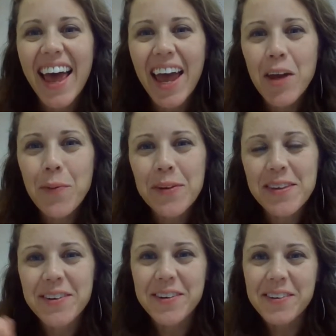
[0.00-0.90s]
Hey boys
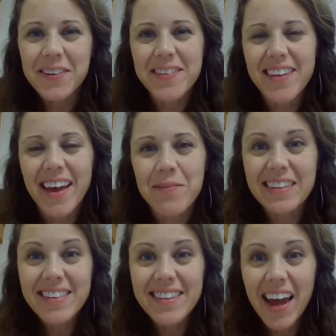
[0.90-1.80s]
and girls,
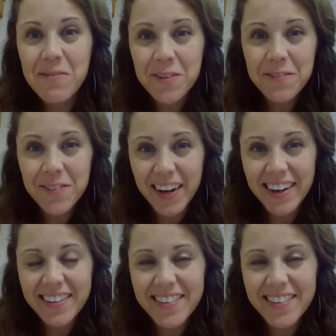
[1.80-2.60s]
it's time for phonics.